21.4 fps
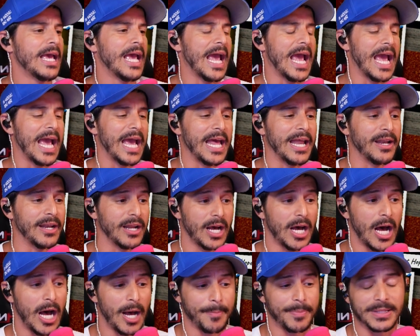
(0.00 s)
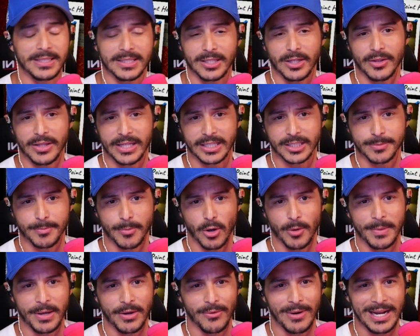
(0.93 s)
and up until this
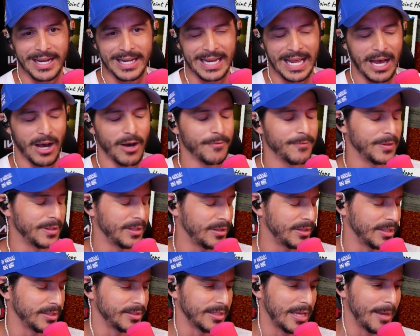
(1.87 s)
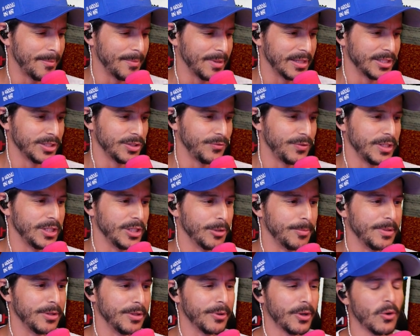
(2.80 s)
moment right now, the timing of this video
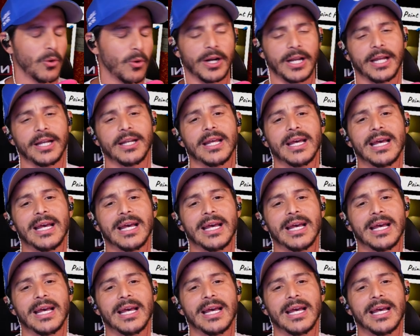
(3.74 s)
being recorded,